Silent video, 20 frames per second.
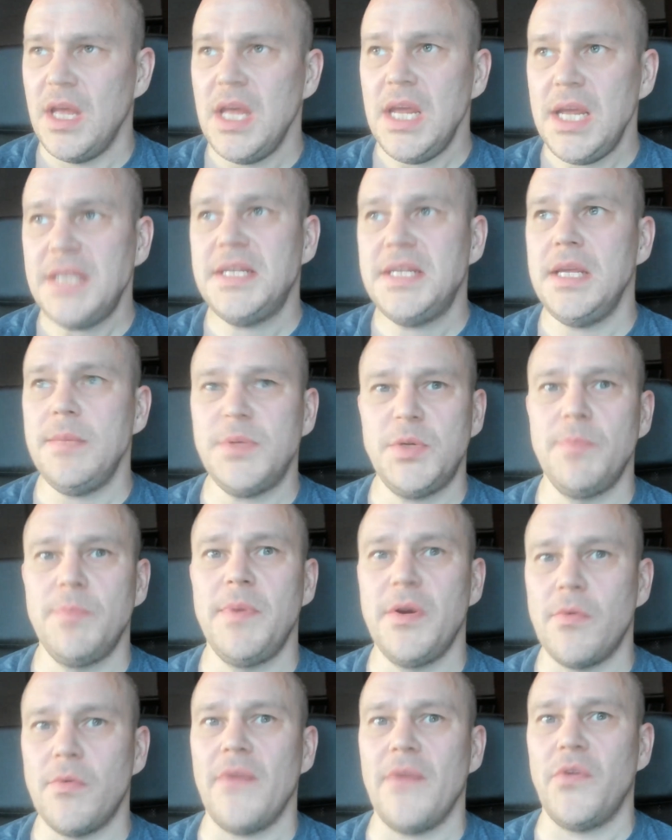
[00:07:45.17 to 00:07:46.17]
It seems to
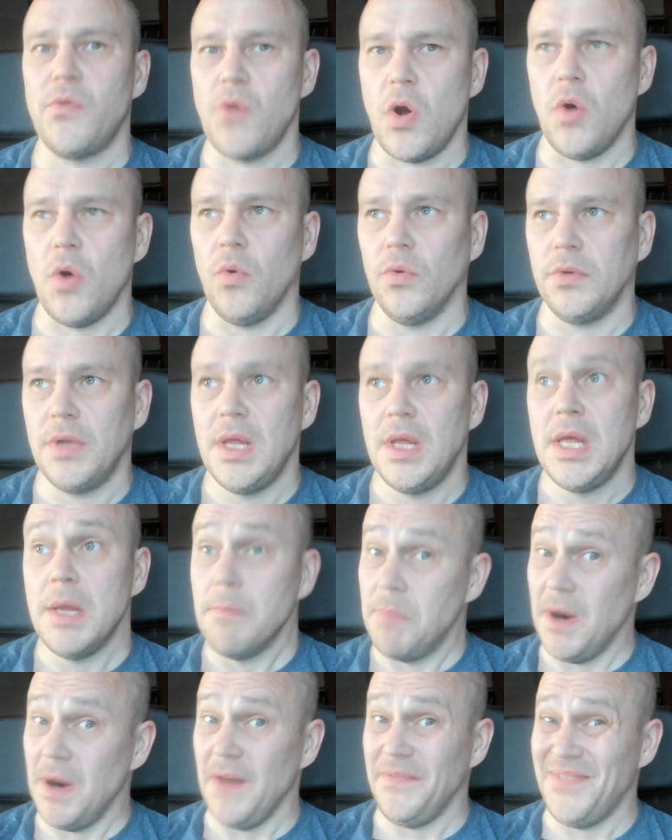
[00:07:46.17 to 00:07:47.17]
be rather old,
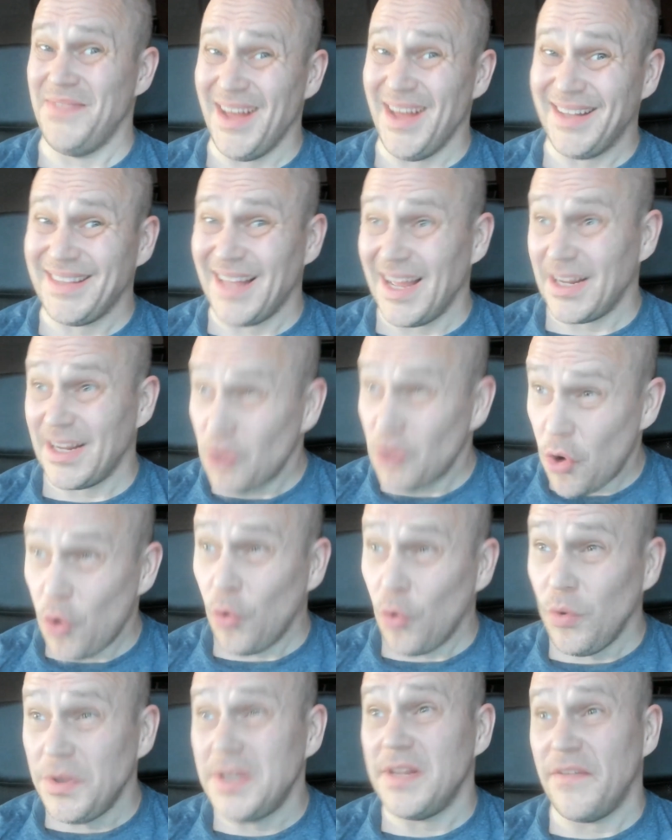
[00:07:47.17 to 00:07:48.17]
but not like
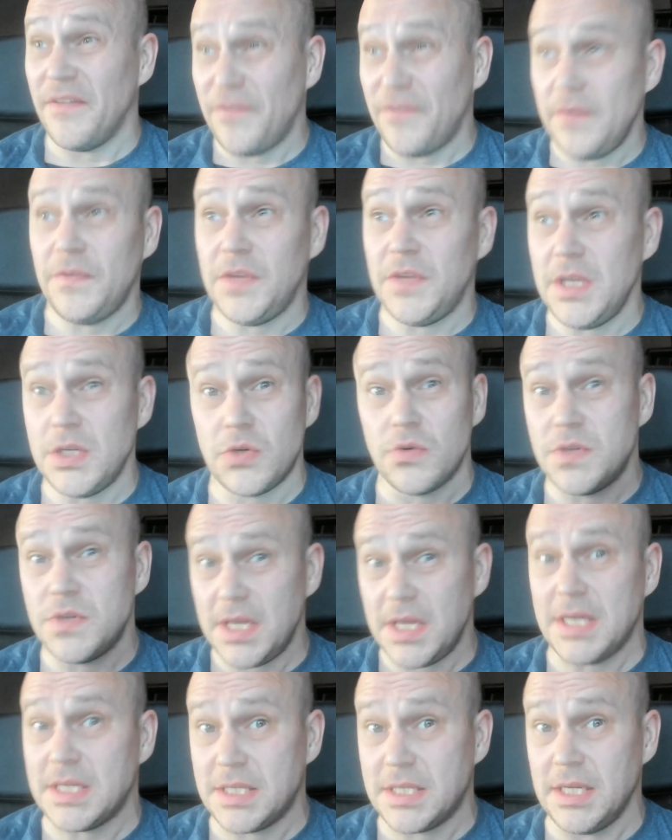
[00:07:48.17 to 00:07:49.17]
old in the fifties or
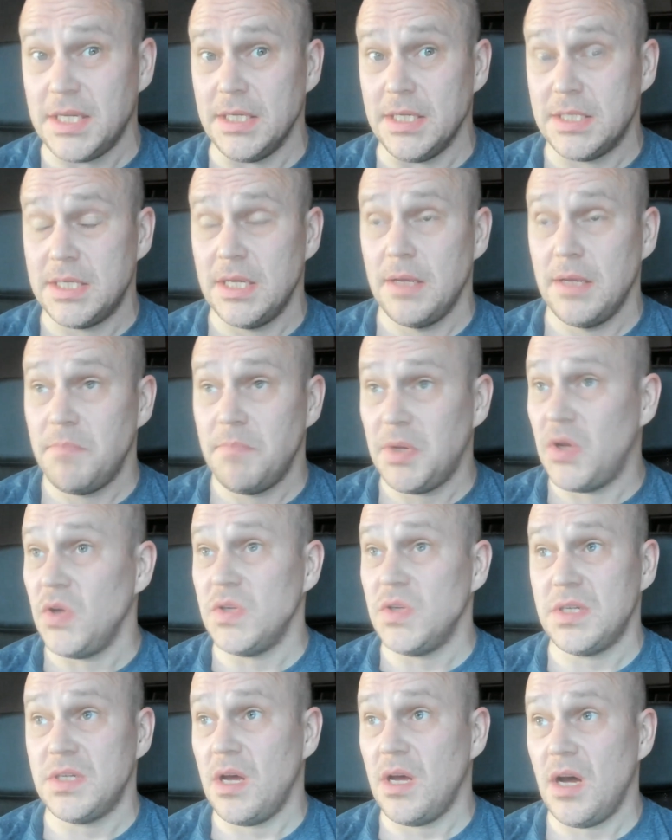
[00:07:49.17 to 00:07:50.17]
sixties,
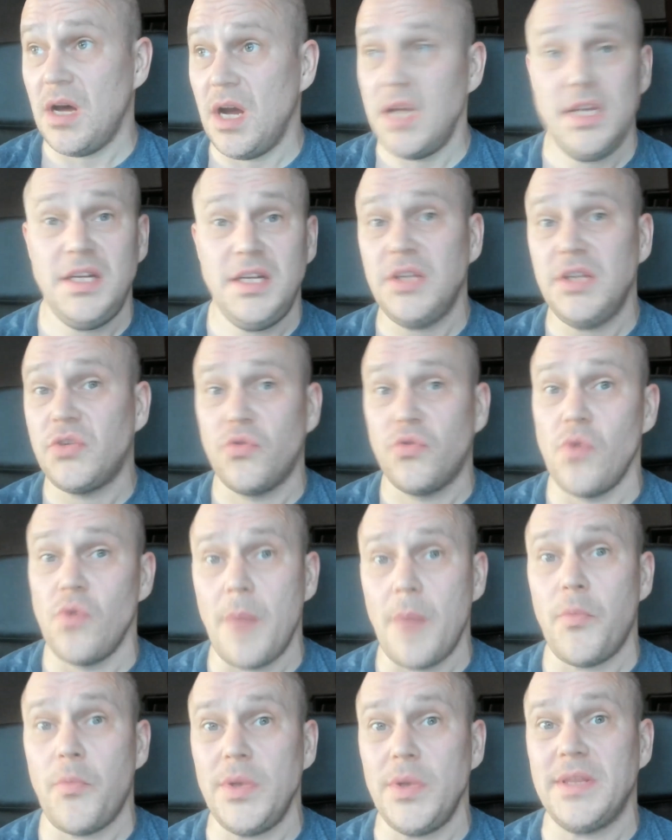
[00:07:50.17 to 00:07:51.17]
because I didn't grow
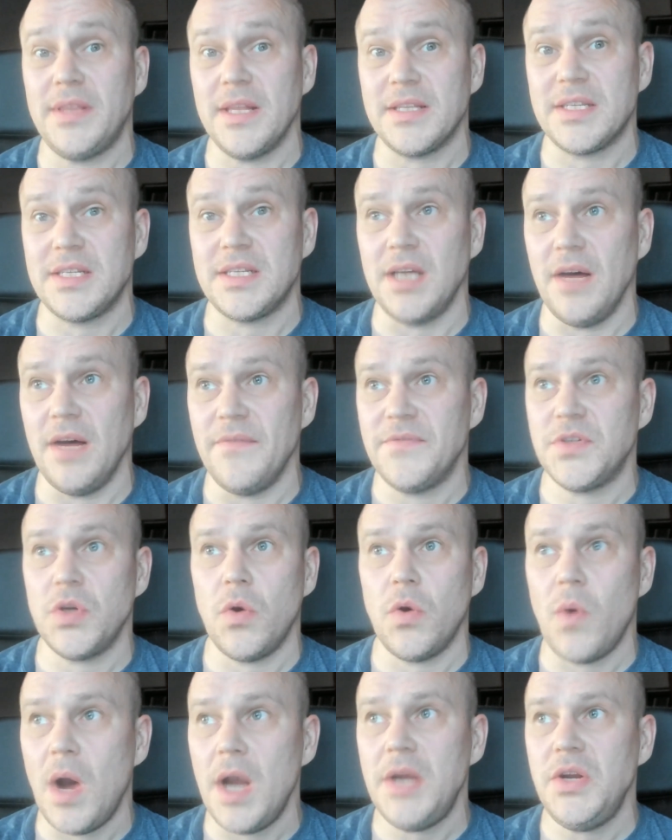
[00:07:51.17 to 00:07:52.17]
up with that stuff,
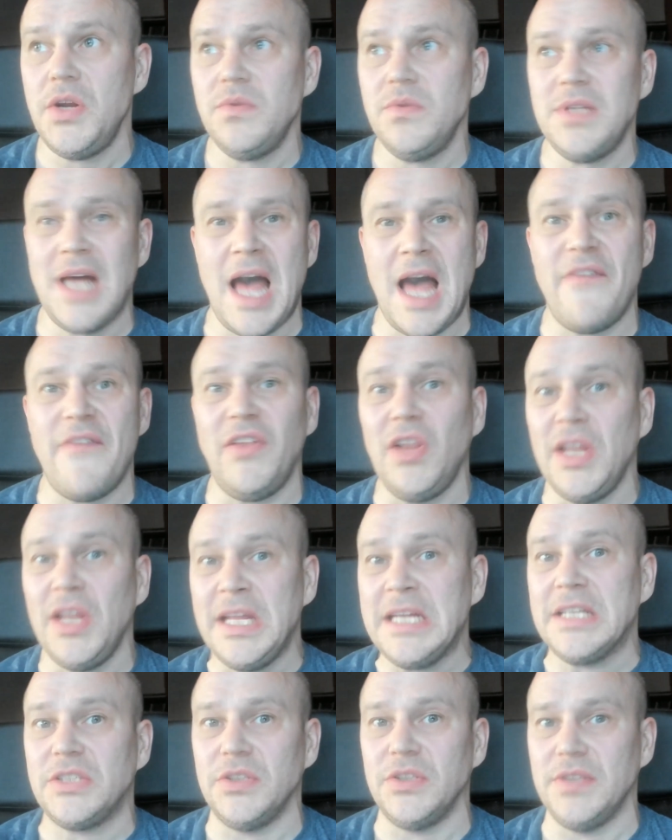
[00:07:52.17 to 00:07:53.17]
so I don't have a
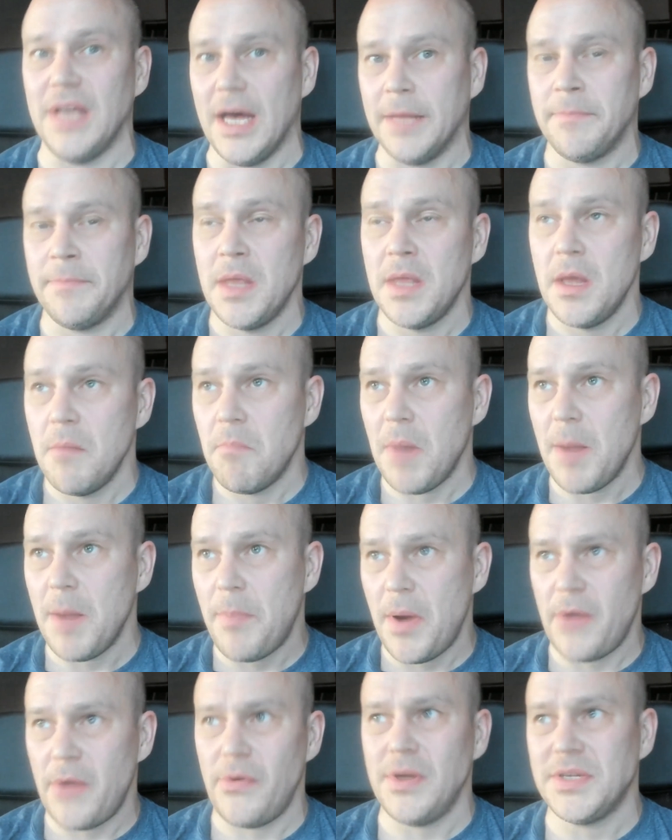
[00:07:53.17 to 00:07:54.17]
link to that. My
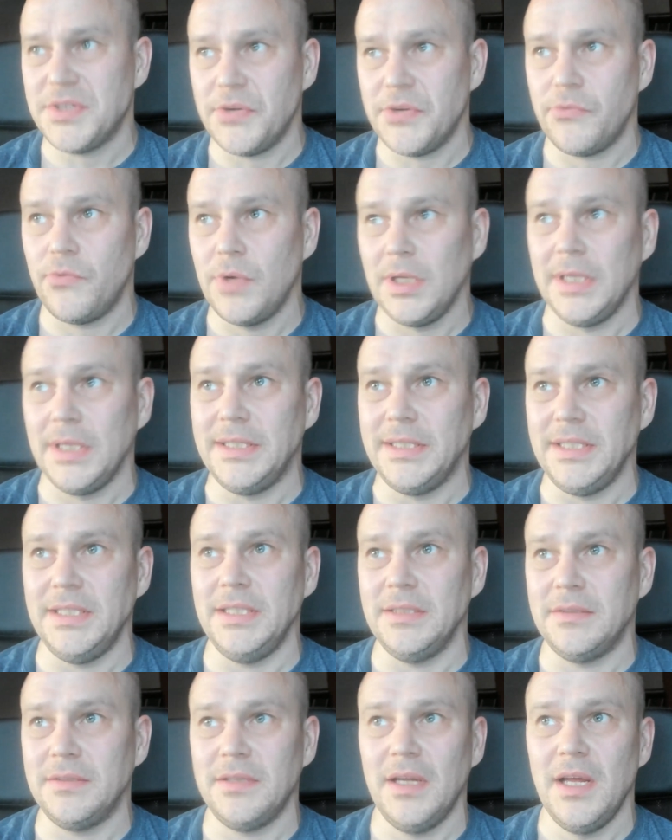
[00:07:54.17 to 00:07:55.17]
parents really
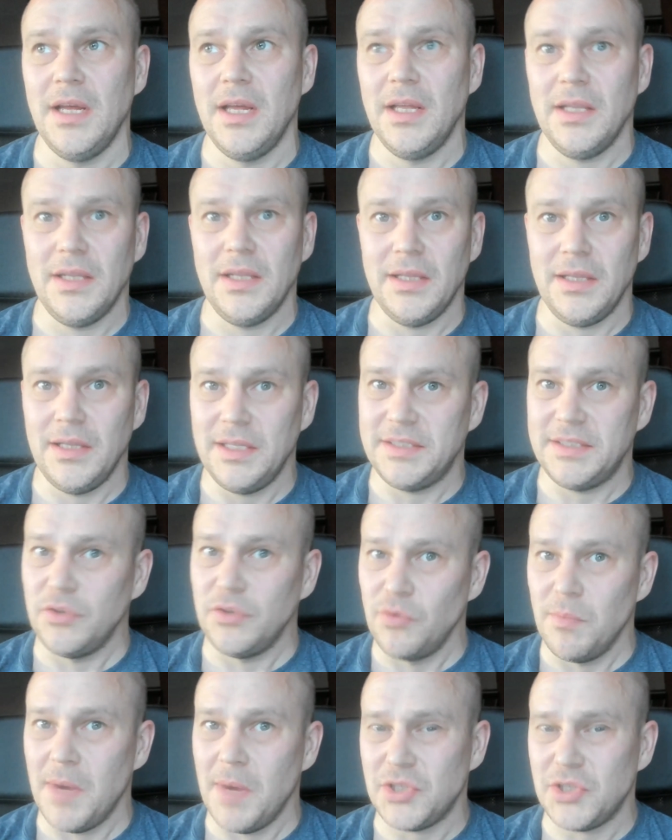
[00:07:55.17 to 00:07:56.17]
didn't listen
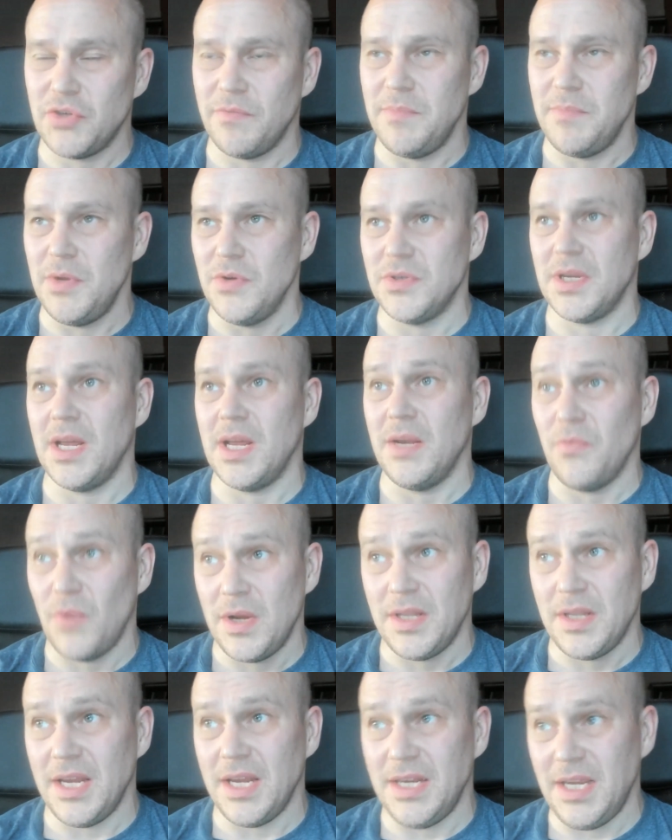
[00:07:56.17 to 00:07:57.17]
to much of music, and
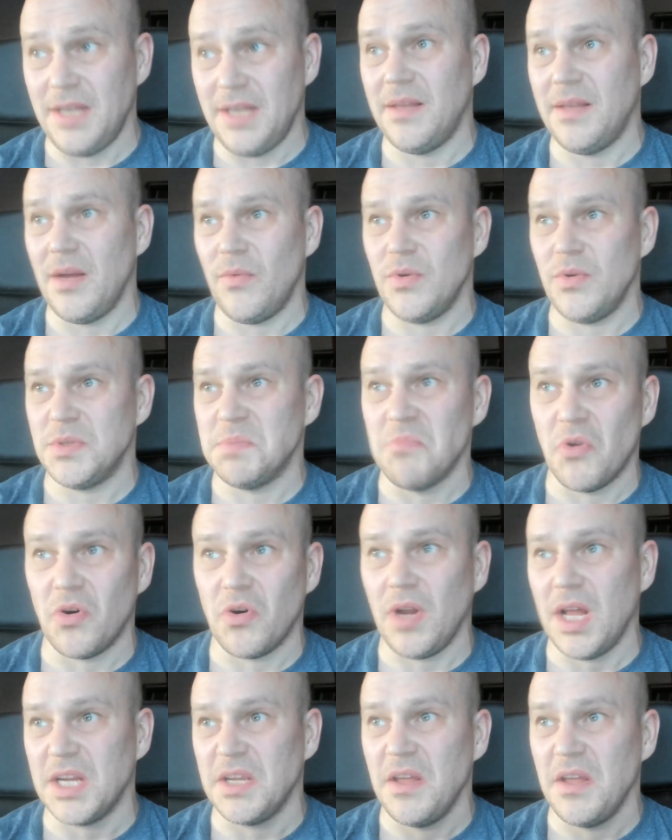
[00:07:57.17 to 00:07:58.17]
when they did, there was more
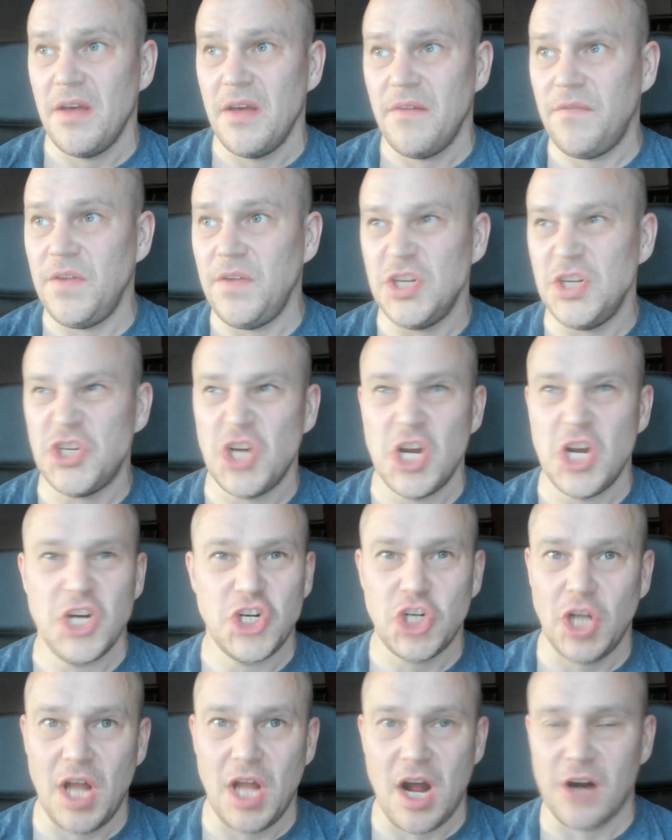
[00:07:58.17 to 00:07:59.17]
like Finnish
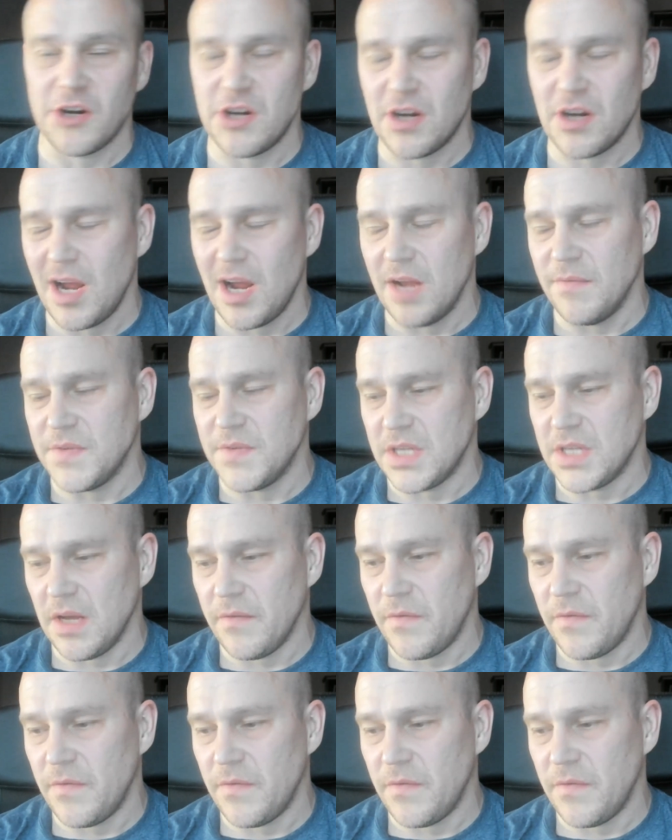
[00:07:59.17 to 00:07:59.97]
Schlager kind of stuff.